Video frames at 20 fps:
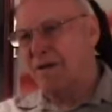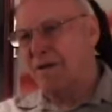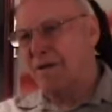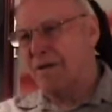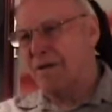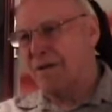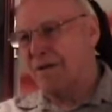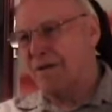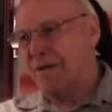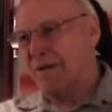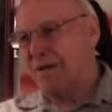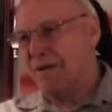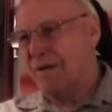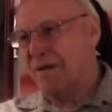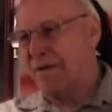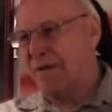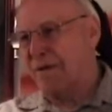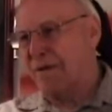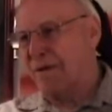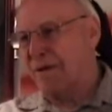Uh,
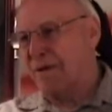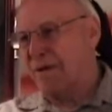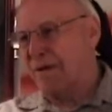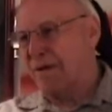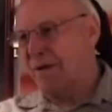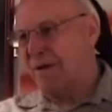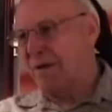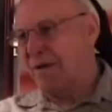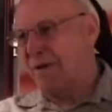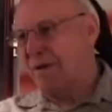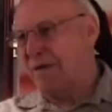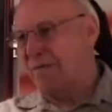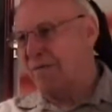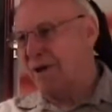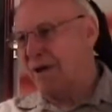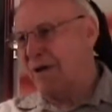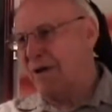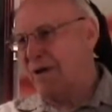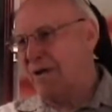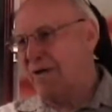he
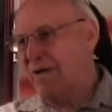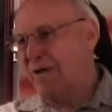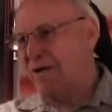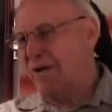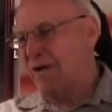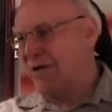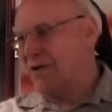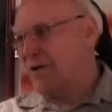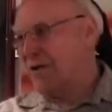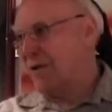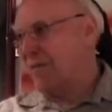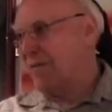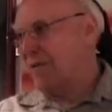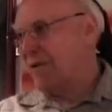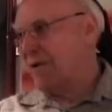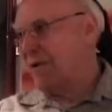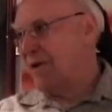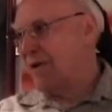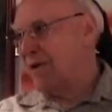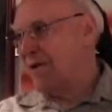wanted an early supper,
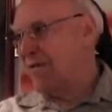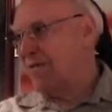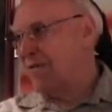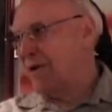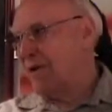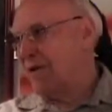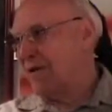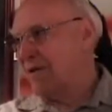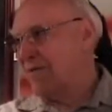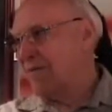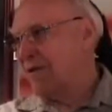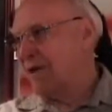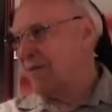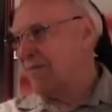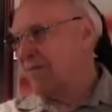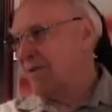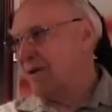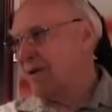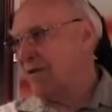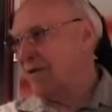and then he wanted to drink
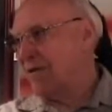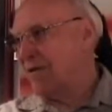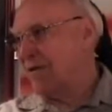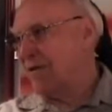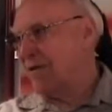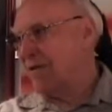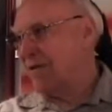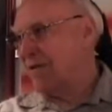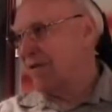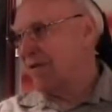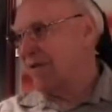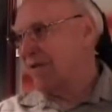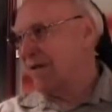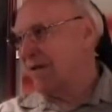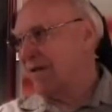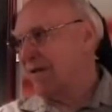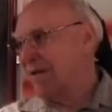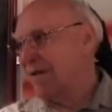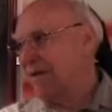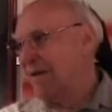beer until
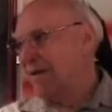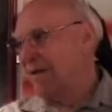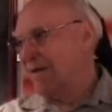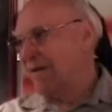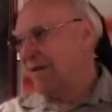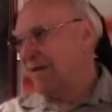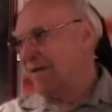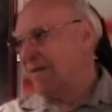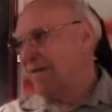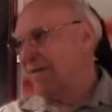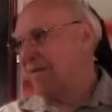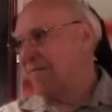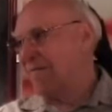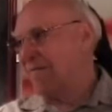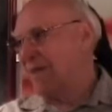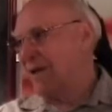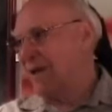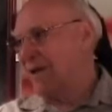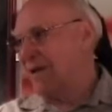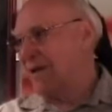
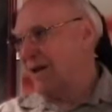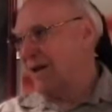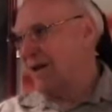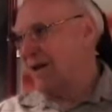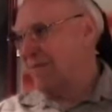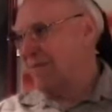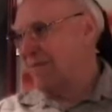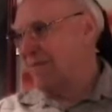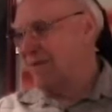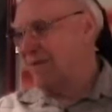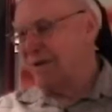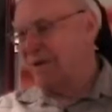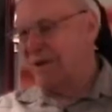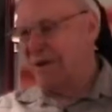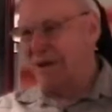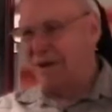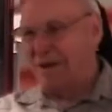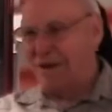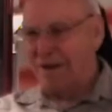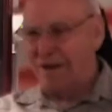bedtime.
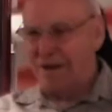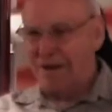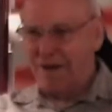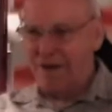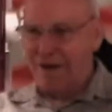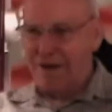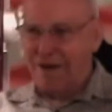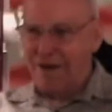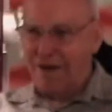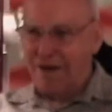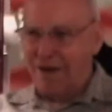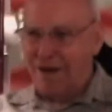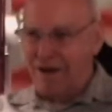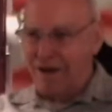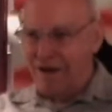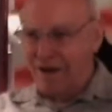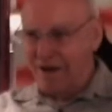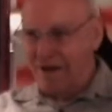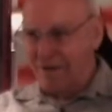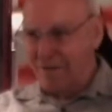He
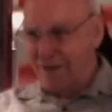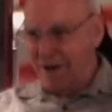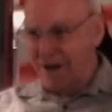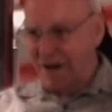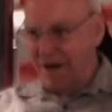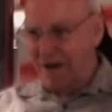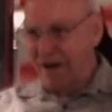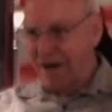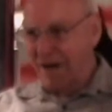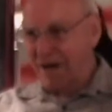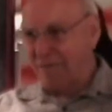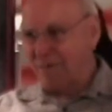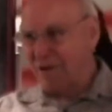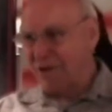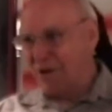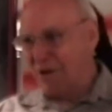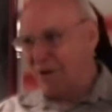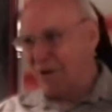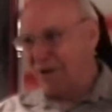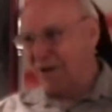didn't want to get up
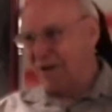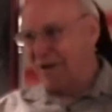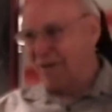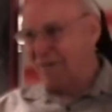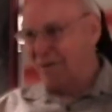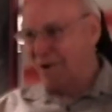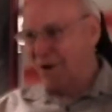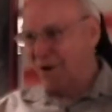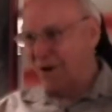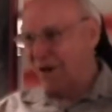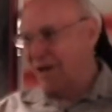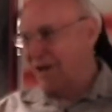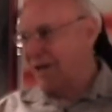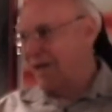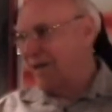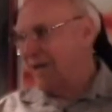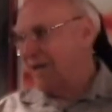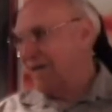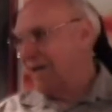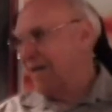going in the morning
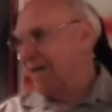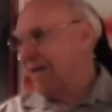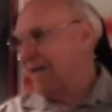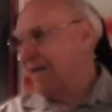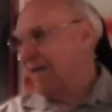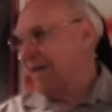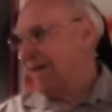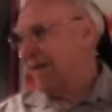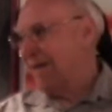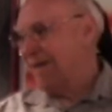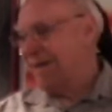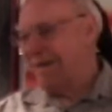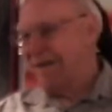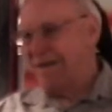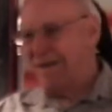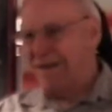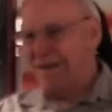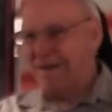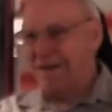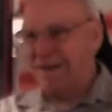
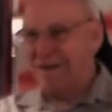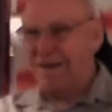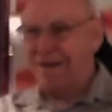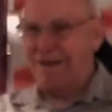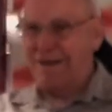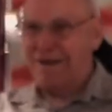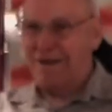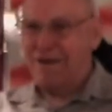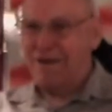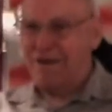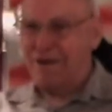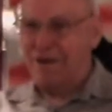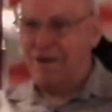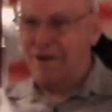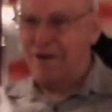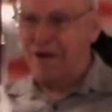and so